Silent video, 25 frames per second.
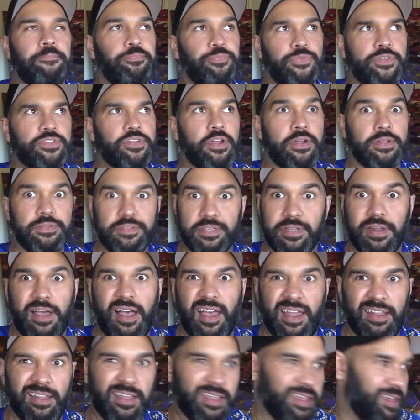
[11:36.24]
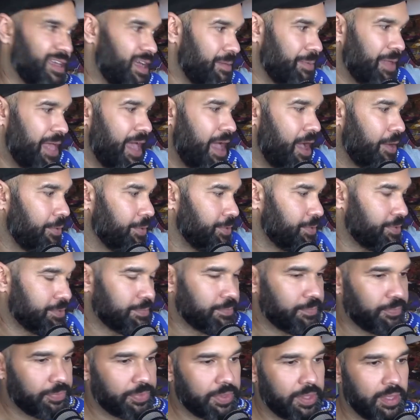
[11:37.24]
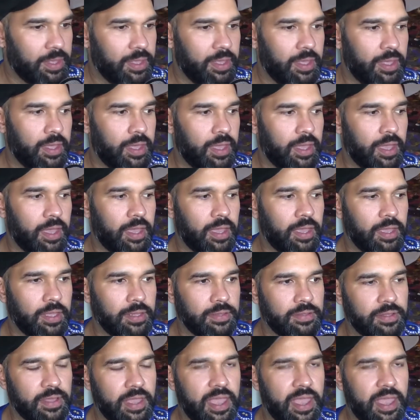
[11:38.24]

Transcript: Tonight, like a couple of hours. And